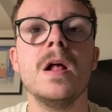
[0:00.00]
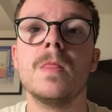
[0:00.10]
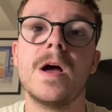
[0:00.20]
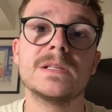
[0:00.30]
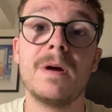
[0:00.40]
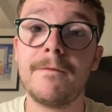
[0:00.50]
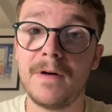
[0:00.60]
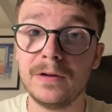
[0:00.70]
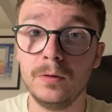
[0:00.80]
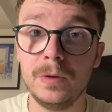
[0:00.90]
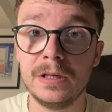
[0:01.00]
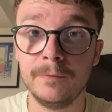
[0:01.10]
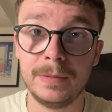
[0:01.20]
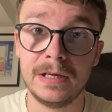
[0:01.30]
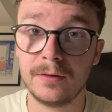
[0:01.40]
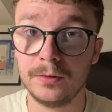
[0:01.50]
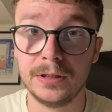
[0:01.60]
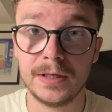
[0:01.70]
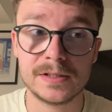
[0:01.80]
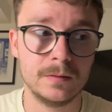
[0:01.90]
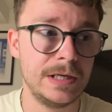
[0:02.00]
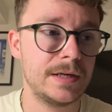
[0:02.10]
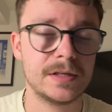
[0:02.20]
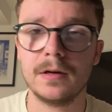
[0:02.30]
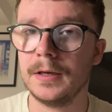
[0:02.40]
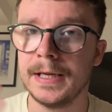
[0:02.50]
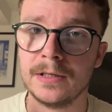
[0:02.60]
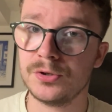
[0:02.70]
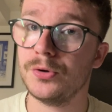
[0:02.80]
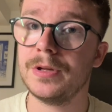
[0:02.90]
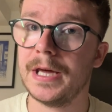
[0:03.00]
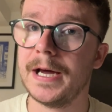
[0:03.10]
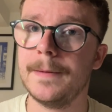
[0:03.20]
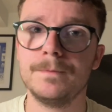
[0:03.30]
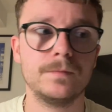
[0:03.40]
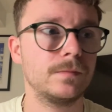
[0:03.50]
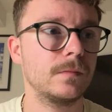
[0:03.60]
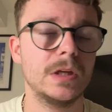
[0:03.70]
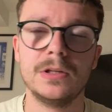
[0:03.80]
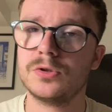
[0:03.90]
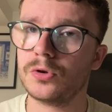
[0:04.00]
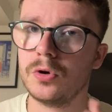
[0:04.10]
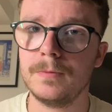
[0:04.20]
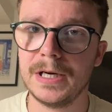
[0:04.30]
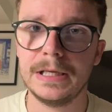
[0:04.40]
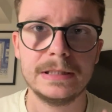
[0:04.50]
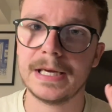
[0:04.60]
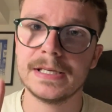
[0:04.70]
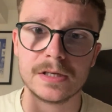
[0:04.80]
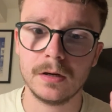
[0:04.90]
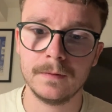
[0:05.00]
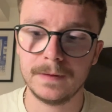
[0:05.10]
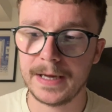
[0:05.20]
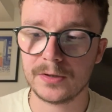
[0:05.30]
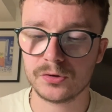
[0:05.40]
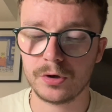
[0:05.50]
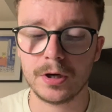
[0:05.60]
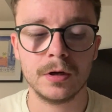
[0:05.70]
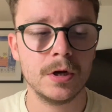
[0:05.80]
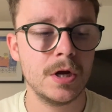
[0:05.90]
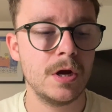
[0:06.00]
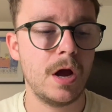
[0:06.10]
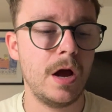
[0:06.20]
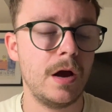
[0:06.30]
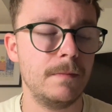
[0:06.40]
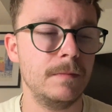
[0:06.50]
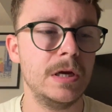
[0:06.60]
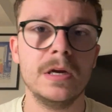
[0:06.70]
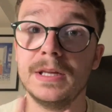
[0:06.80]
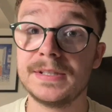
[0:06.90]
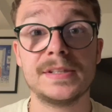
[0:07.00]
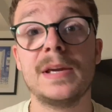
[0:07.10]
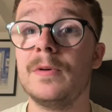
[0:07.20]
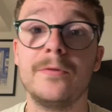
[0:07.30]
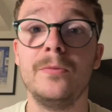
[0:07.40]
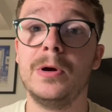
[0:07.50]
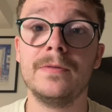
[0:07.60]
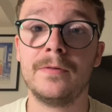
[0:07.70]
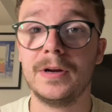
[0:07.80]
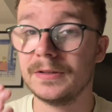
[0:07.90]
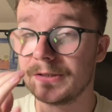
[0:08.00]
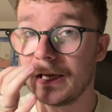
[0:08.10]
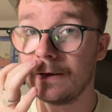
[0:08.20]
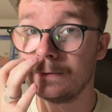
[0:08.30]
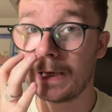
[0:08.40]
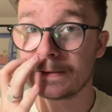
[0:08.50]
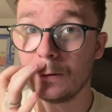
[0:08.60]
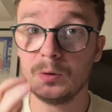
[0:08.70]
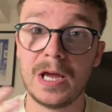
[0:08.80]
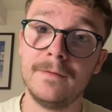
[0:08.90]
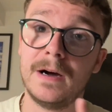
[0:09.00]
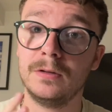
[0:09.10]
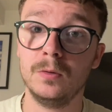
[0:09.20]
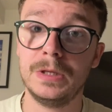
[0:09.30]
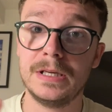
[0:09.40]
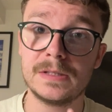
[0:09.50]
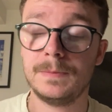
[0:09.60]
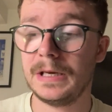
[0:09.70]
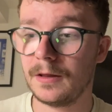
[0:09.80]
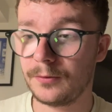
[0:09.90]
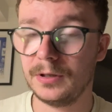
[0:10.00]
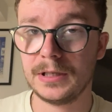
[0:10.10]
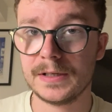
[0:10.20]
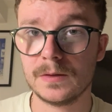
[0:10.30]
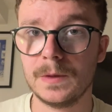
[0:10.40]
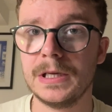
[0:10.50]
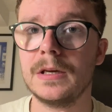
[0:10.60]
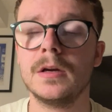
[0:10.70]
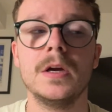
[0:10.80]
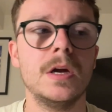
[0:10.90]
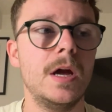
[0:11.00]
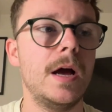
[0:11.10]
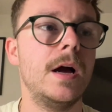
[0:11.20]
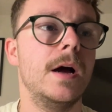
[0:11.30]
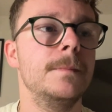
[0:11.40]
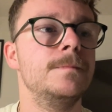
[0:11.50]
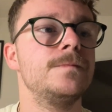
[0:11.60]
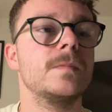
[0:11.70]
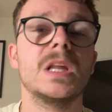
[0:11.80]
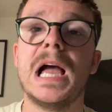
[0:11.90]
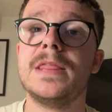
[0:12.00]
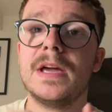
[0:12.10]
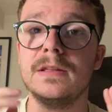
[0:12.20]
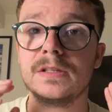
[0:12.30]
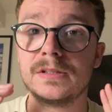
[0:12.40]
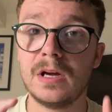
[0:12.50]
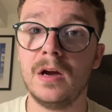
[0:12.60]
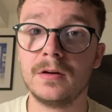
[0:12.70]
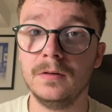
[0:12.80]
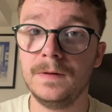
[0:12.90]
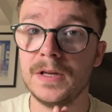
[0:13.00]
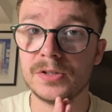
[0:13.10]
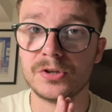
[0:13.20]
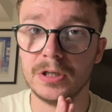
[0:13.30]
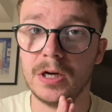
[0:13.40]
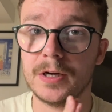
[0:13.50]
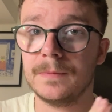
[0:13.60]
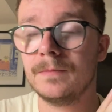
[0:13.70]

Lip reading: that's my final week of being 3 days a week, so I'm going to enjoy that, enjoy my days off extra. It's the same with all my other friends, that's all their final weeks, being 3 days a week. And then starting on the 1st of July,